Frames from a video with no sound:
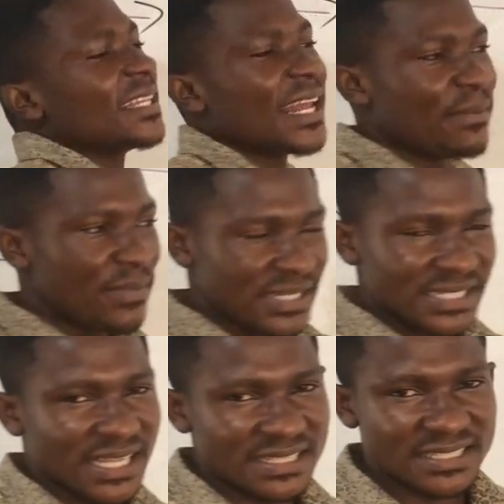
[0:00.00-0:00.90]
then it means
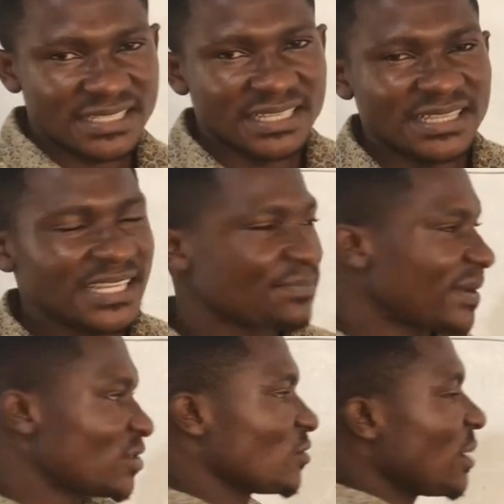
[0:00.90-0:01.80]
that this
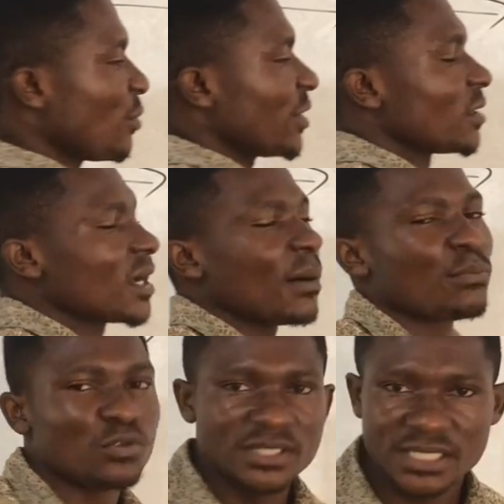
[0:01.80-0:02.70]
particular molecule can
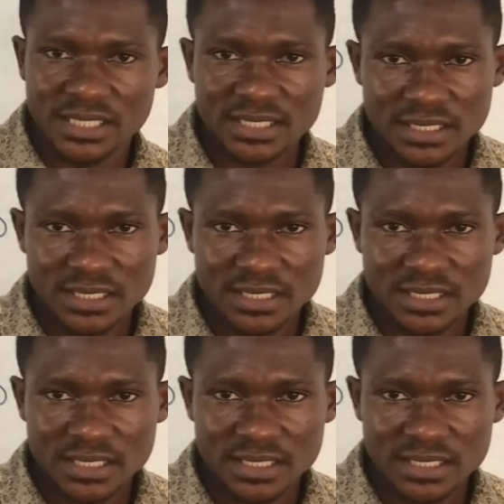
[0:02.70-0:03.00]
proceed,